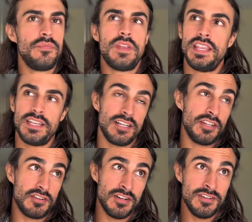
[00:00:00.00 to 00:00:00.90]
I think on
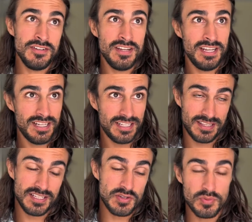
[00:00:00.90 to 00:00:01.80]
their own,
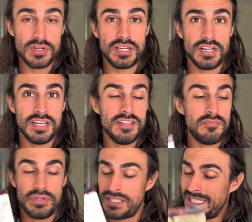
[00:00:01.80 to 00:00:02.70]
these are pretty good,
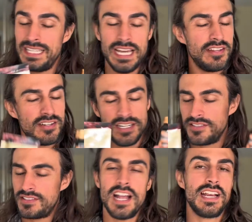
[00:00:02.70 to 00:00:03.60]
but together,
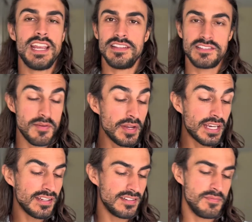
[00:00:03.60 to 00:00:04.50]
I can't stomach
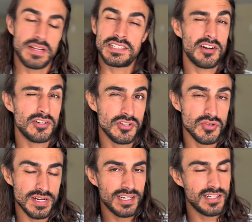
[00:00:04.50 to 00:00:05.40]
it. It makes it hard to
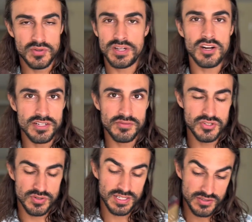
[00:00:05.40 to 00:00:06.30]
drink, and it's already hard enough to
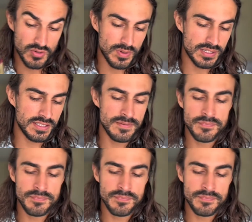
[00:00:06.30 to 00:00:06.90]
drink so quickly.